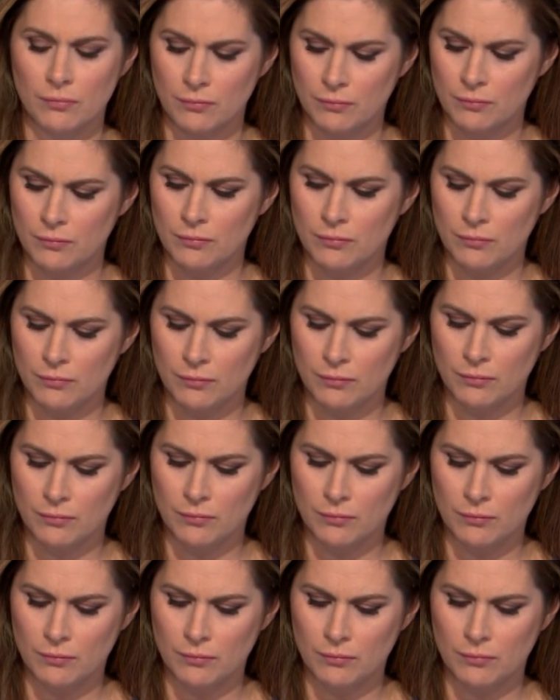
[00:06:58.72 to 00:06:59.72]

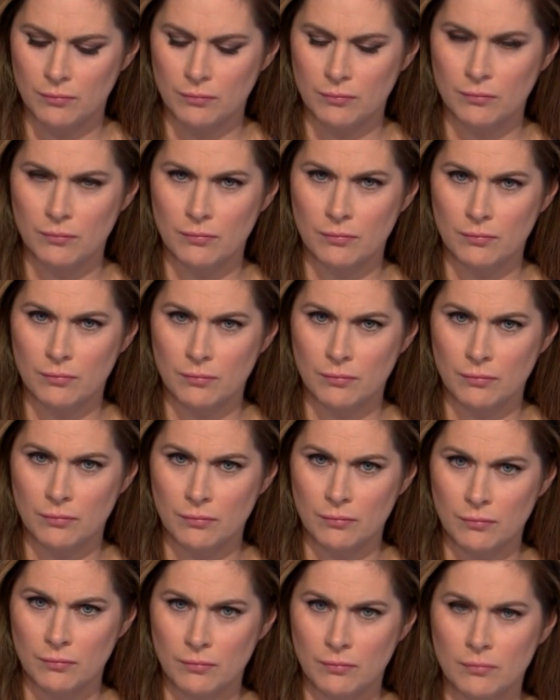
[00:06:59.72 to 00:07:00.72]

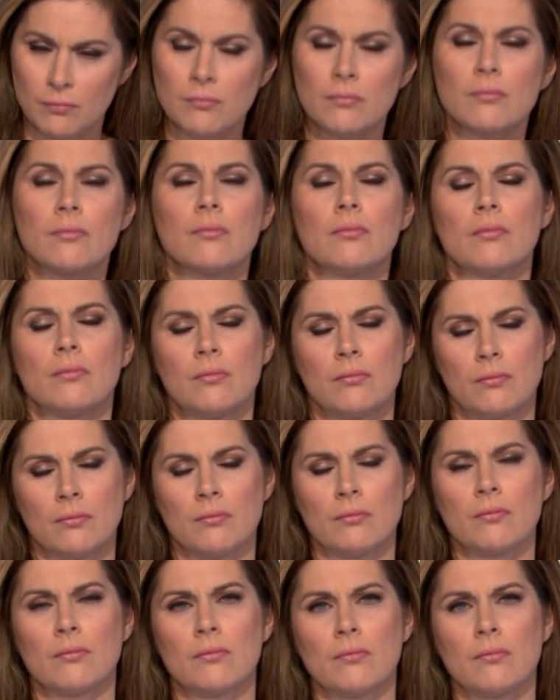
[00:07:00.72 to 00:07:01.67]
(not speaking)